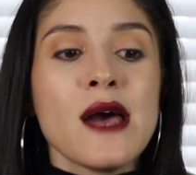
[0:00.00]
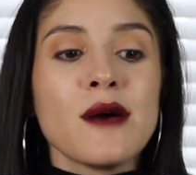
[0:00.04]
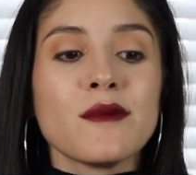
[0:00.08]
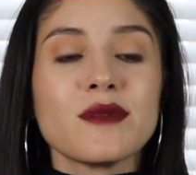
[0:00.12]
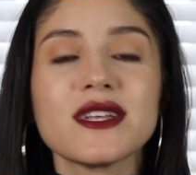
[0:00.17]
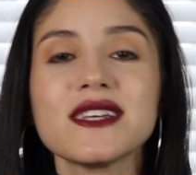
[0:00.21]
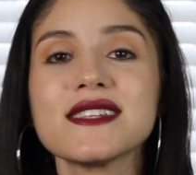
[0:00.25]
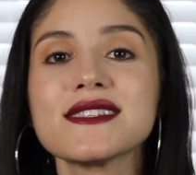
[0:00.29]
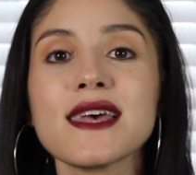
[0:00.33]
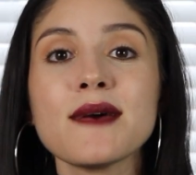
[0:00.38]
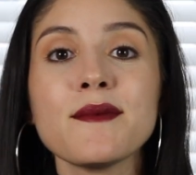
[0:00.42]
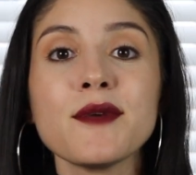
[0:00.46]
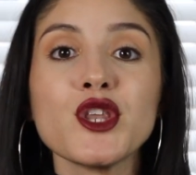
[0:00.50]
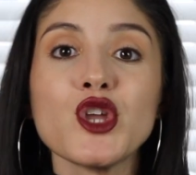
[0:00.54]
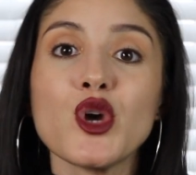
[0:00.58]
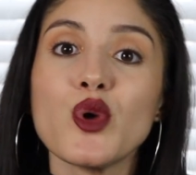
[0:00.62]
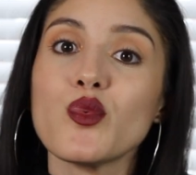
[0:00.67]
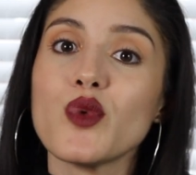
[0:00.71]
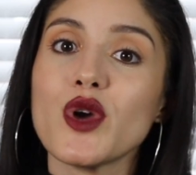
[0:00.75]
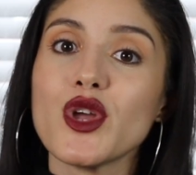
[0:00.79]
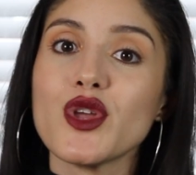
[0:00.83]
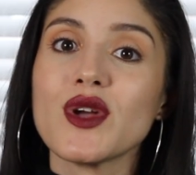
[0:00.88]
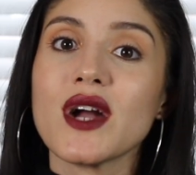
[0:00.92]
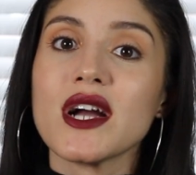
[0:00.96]
Please let me know
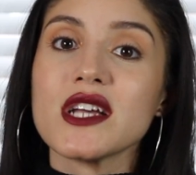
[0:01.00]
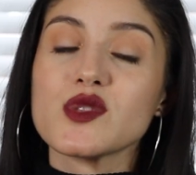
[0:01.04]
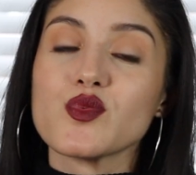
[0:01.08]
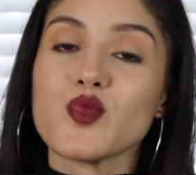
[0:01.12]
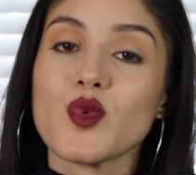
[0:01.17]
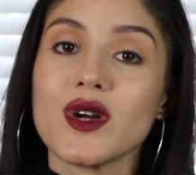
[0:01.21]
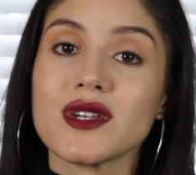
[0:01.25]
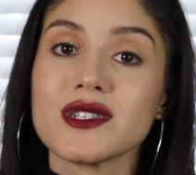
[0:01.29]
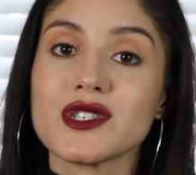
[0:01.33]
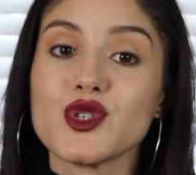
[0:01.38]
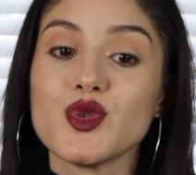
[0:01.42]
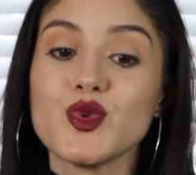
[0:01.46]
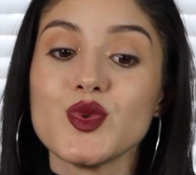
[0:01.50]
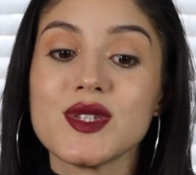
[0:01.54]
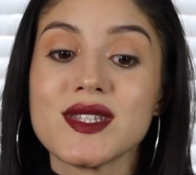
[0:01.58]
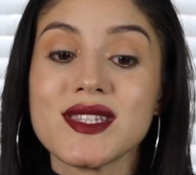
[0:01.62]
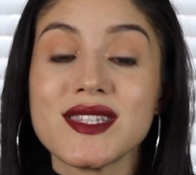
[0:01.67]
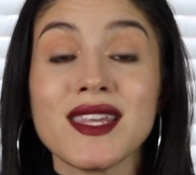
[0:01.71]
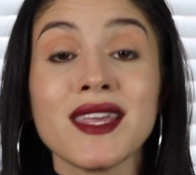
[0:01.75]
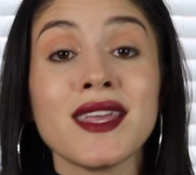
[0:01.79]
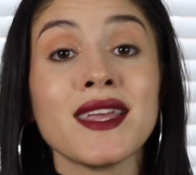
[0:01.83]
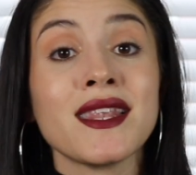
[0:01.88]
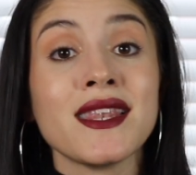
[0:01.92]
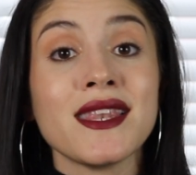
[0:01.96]
what you guys want to
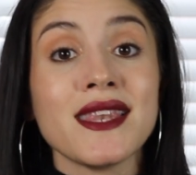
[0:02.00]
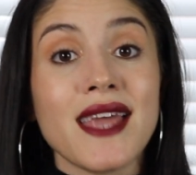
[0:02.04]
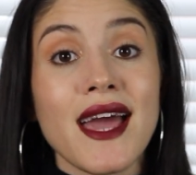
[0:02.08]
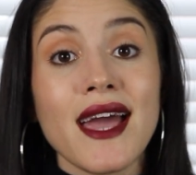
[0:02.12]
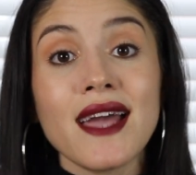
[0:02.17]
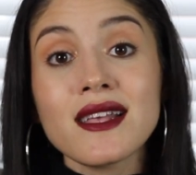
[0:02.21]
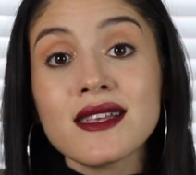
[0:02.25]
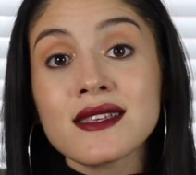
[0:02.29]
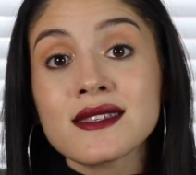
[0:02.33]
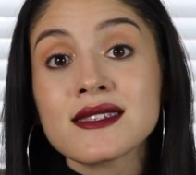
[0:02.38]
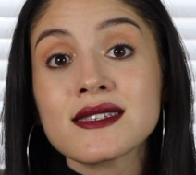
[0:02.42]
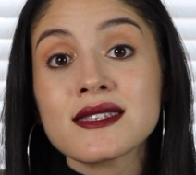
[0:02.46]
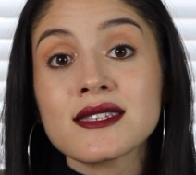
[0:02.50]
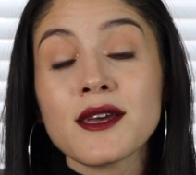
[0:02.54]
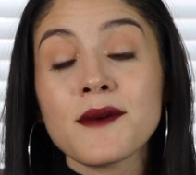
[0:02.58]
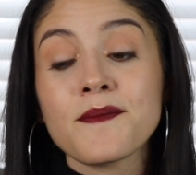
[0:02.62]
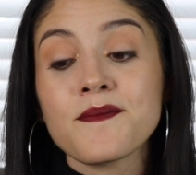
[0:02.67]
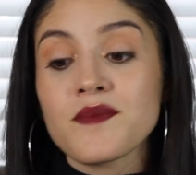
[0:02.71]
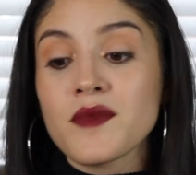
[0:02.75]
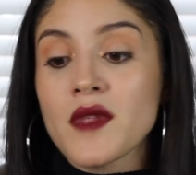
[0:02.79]
see next.